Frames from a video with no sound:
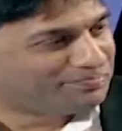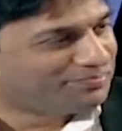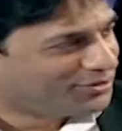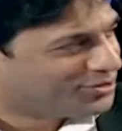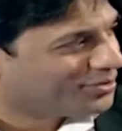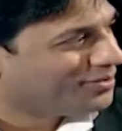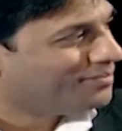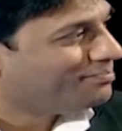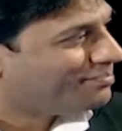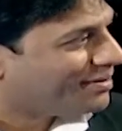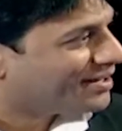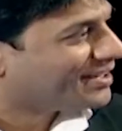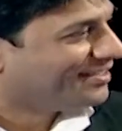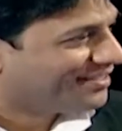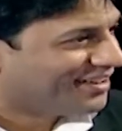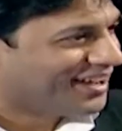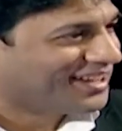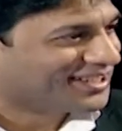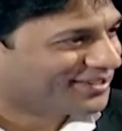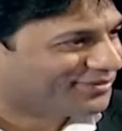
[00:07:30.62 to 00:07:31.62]
doing better
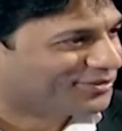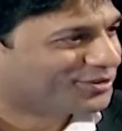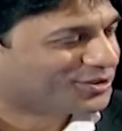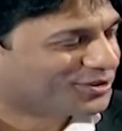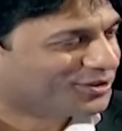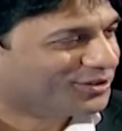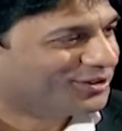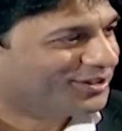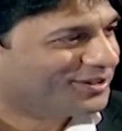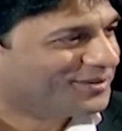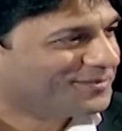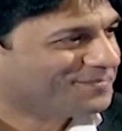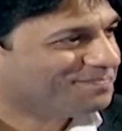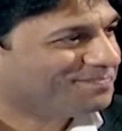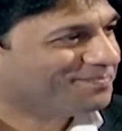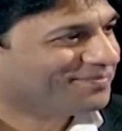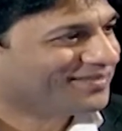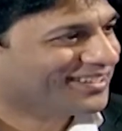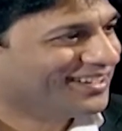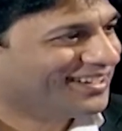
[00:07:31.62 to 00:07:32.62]
than Raja for sure.
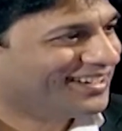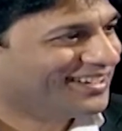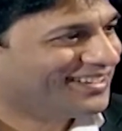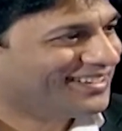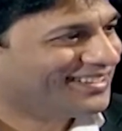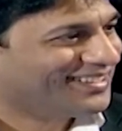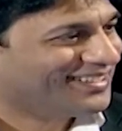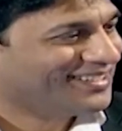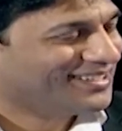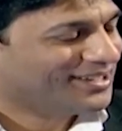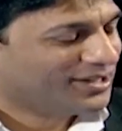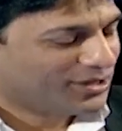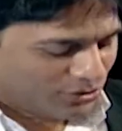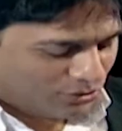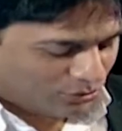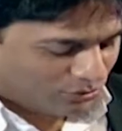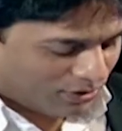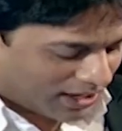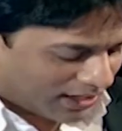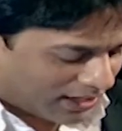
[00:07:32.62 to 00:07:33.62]
Huh?
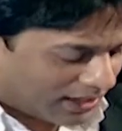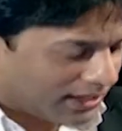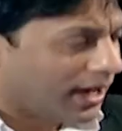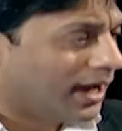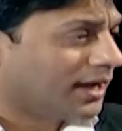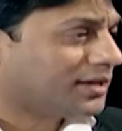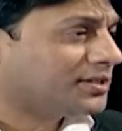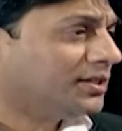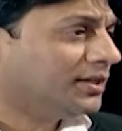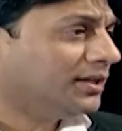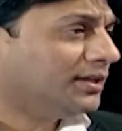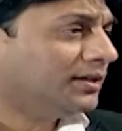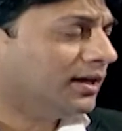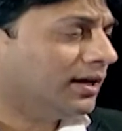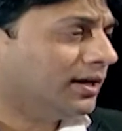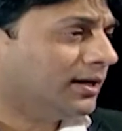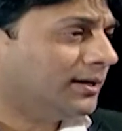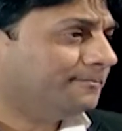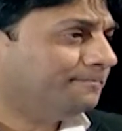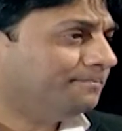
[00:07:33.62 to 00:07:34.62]
Well, actually,
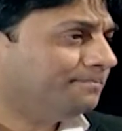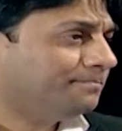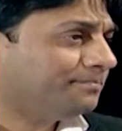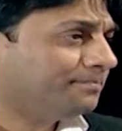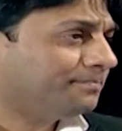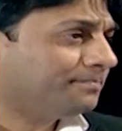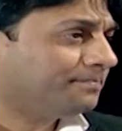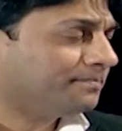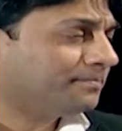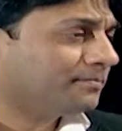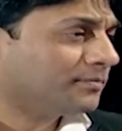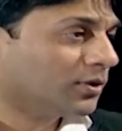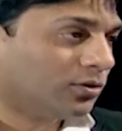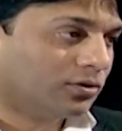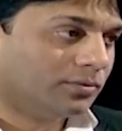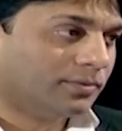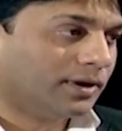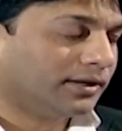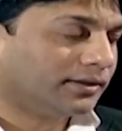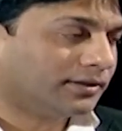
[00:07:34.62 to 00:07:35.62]

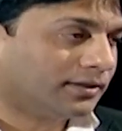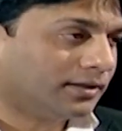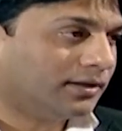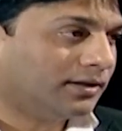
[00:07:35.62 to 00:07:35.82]
Rubaiyat,